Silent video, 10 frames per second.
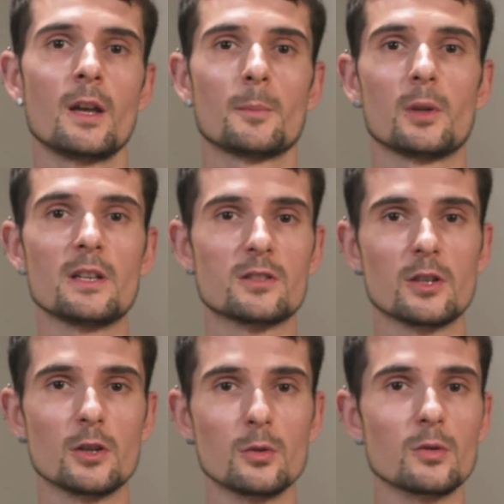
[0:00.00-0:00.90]
Please
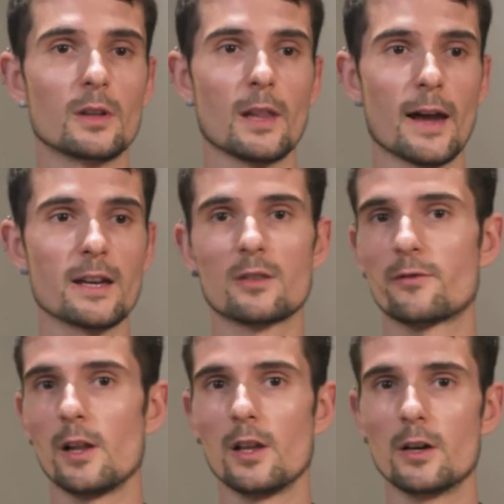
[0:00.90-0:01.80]
do like,
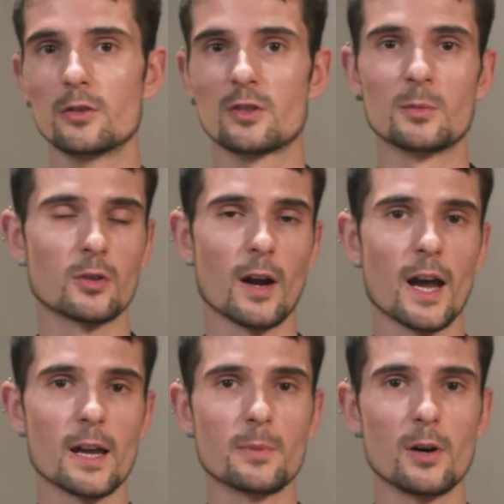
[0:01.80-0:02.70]
follow,
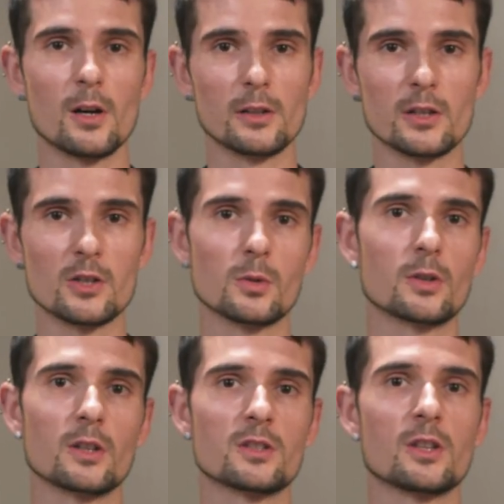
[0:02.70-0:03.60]
subscribe, all the usual
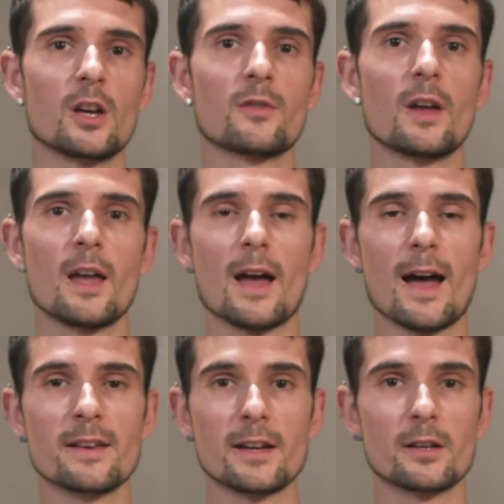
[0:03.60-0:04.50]
good stuff, and I'll